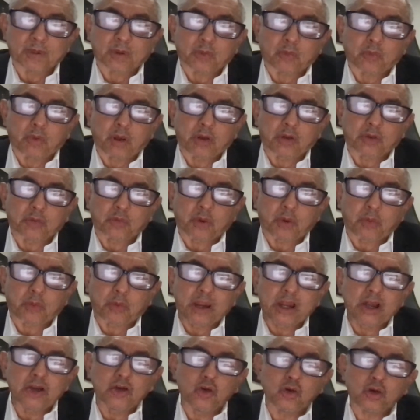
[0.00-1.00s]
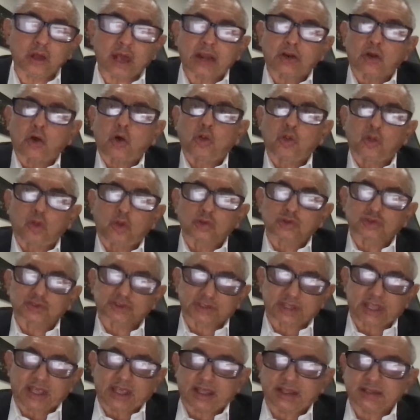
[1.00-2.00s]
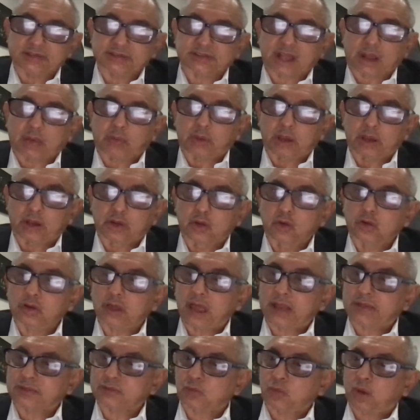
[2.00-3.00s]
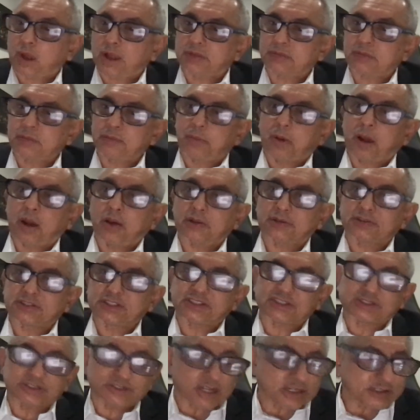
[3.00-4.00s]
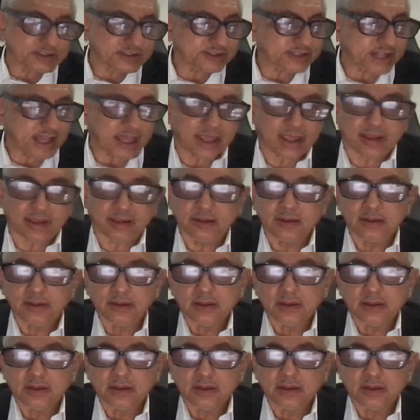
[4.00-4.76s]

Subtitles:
when we look at all those things and we look at what politicians are saying,